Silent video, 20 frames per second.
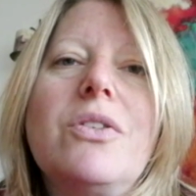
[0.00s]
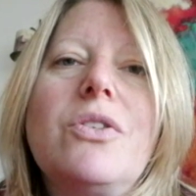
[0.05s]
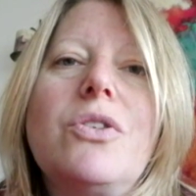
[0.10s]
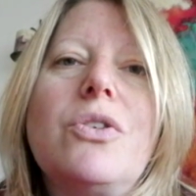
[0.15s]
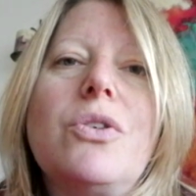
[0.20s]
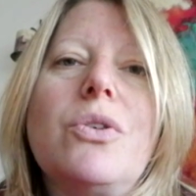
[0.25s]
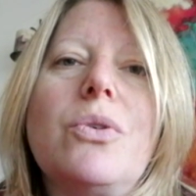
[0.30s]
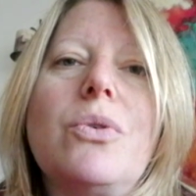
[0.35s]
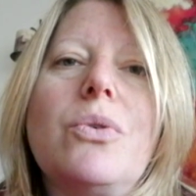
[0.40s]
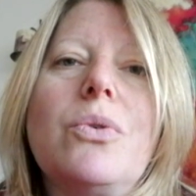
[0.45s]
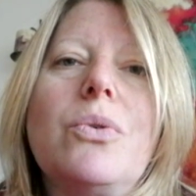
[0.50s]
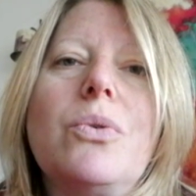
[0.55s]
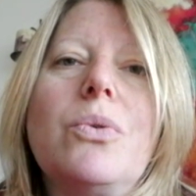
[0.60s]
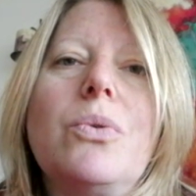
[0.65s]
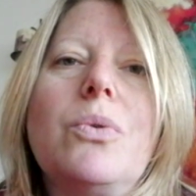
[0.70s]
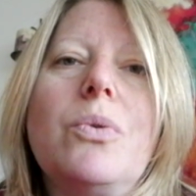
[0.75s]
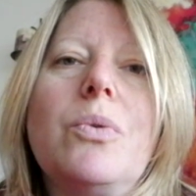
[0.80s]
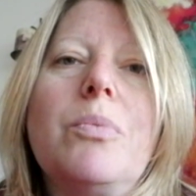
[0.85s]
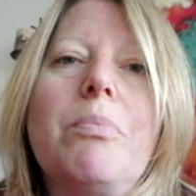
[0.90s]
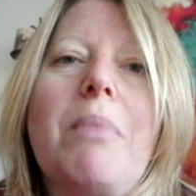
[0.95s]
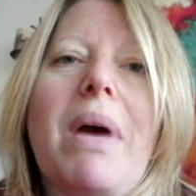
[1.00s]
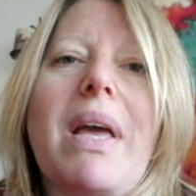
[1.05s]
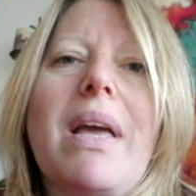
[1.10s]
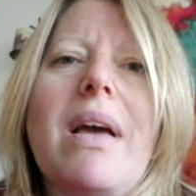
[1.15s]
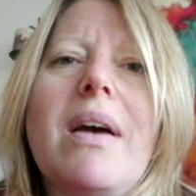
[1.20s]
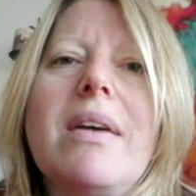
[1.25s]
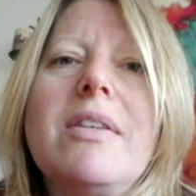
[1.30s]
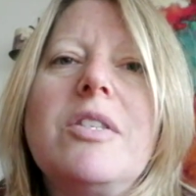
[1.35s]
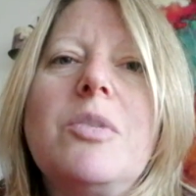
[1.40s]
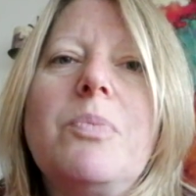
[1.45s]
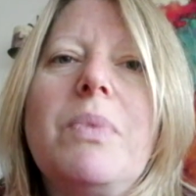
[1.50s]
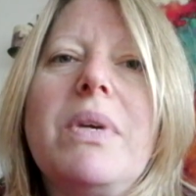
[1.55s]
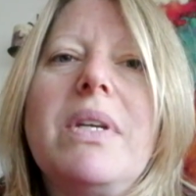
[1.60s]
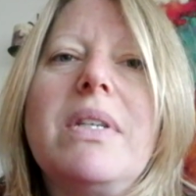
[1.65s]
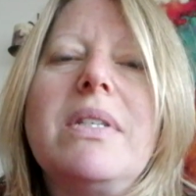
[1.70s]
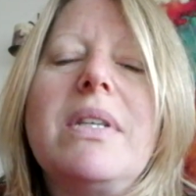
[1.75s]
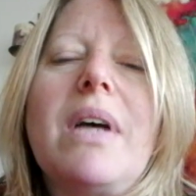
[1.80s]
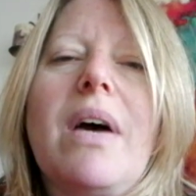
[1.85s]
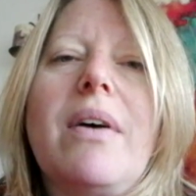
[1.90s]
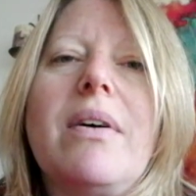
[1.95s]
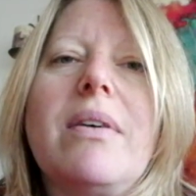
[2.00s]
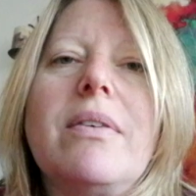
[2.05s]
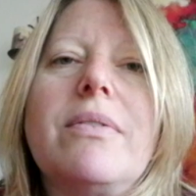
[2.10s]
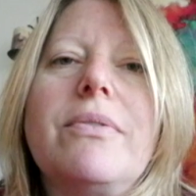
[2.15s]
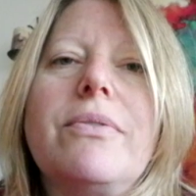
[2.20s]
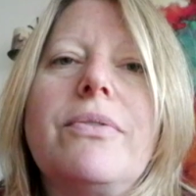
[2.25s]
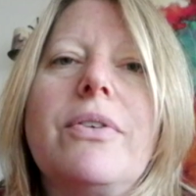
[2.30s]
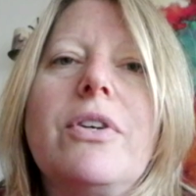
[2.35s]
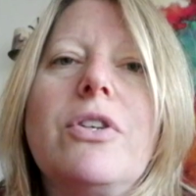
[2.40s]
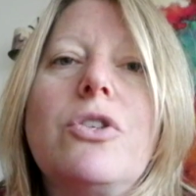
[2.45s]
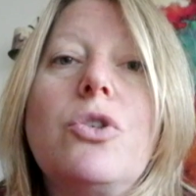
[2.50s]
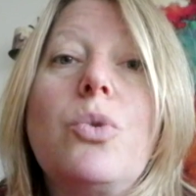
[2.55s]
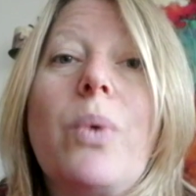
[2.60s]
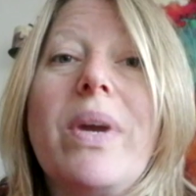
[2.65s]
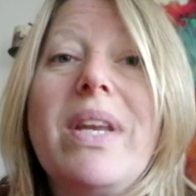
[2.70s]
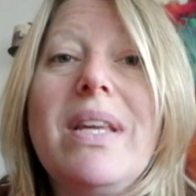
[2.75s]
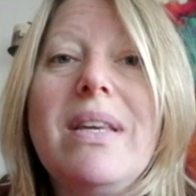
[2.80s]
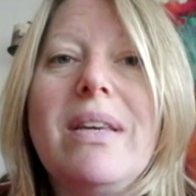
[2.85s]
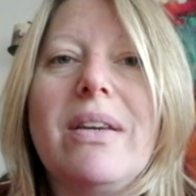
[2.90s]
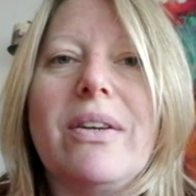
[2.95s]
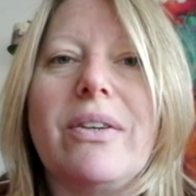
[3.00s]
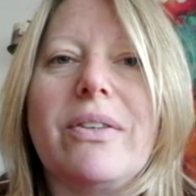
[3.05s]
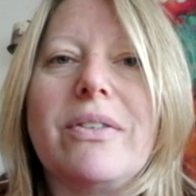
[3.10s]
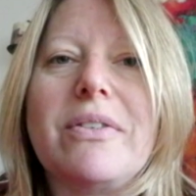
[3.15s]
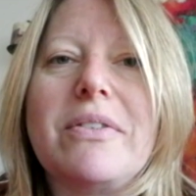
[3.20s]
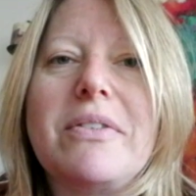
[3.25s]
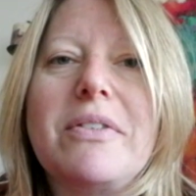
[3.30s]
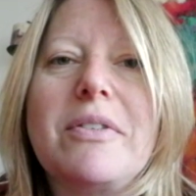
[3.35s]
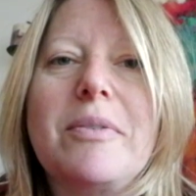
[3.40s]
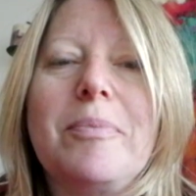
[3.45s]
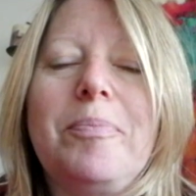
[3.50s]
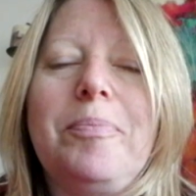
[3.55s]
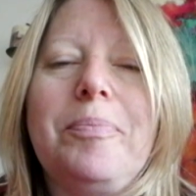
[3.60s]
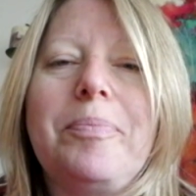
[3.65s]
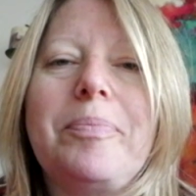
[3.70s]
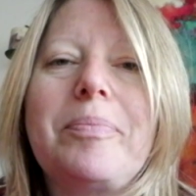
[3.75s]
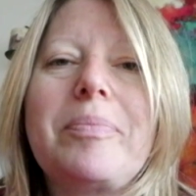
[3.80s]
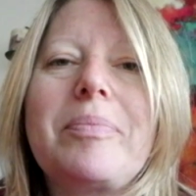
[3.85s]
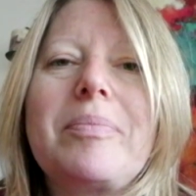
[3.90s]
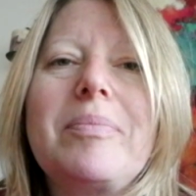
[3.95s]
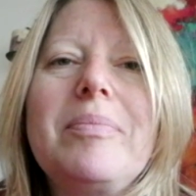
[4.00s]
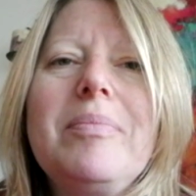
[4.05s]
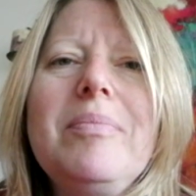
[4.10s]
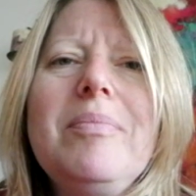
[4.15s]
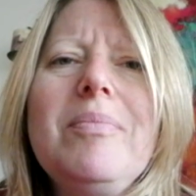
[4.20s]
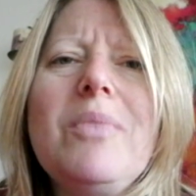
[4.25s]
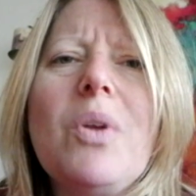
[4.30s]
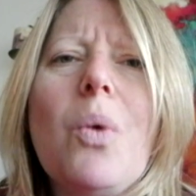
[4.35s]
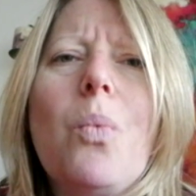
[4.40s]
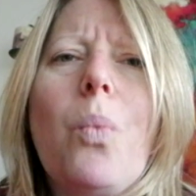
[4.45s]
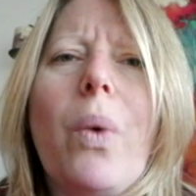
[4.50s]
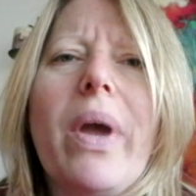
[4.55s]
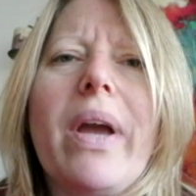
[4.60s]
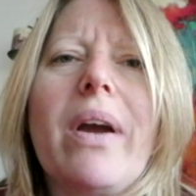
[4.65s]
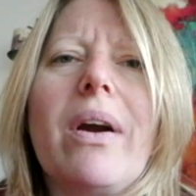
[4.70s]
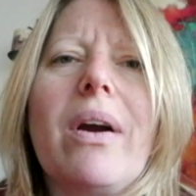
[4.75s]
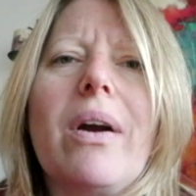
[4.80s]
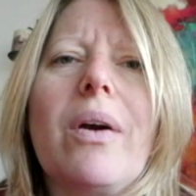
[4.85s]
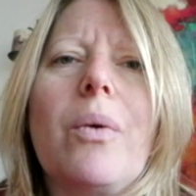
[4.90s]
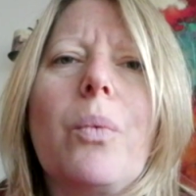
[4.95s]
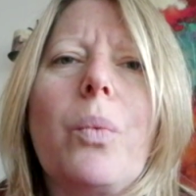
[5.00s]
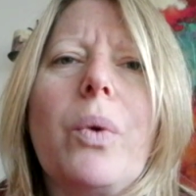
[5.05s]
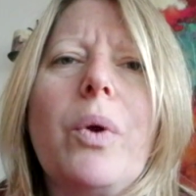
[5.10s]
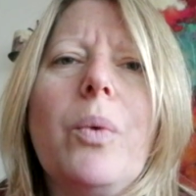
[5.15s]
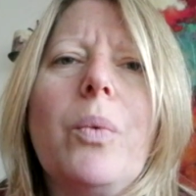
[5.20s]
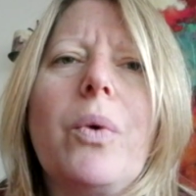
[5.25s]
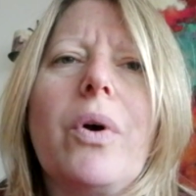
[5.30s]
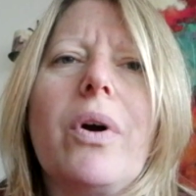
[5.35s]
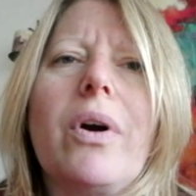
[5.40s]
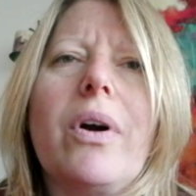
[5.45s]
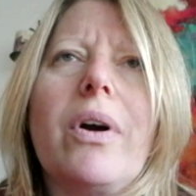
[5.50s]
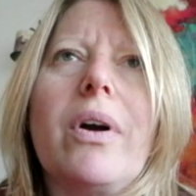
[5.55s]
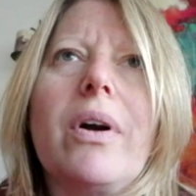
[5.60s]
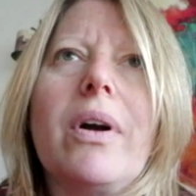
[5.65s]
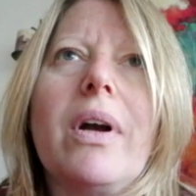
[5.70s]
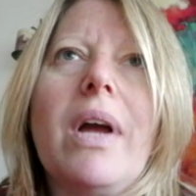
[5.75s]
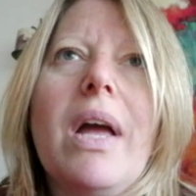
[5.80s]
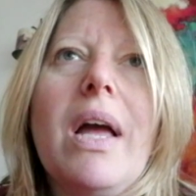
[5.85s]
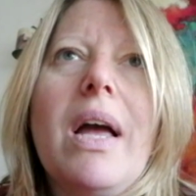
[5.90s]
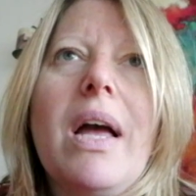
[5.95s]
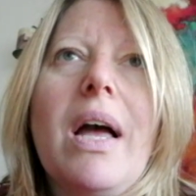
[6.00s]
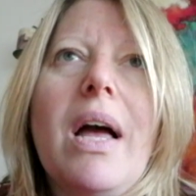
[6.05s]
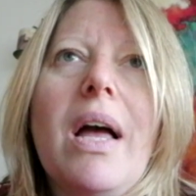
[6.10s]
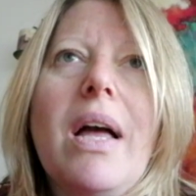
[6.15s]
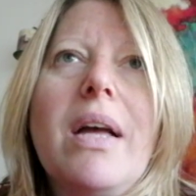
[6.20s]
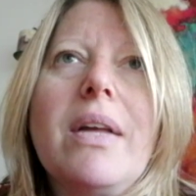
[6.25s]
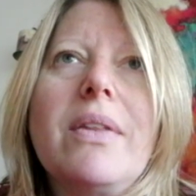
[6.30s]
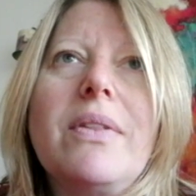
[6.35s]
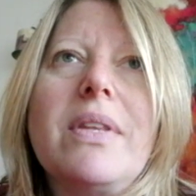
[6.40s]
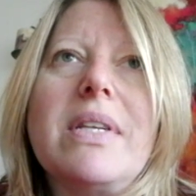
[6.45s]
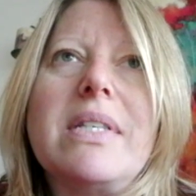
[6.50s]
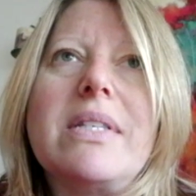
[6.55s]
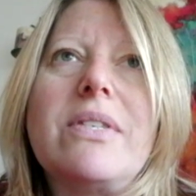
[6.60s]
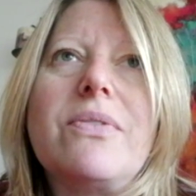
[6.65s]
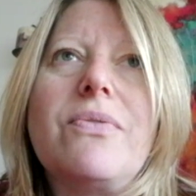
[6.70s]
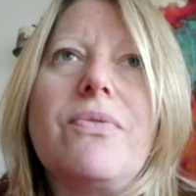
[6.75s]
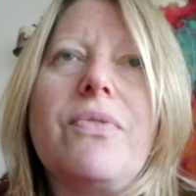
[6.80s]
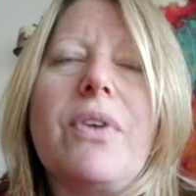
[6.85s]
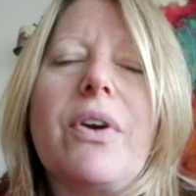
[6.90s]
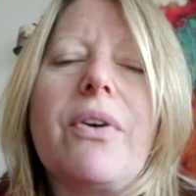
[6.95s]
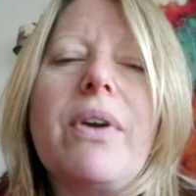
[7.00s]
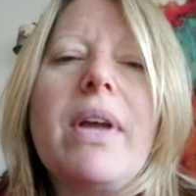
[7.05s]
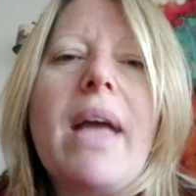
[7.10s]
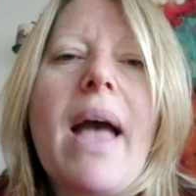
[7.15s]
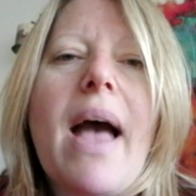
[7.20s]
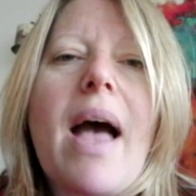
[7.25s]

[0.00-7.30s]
to my husband of 20 years, where we were this very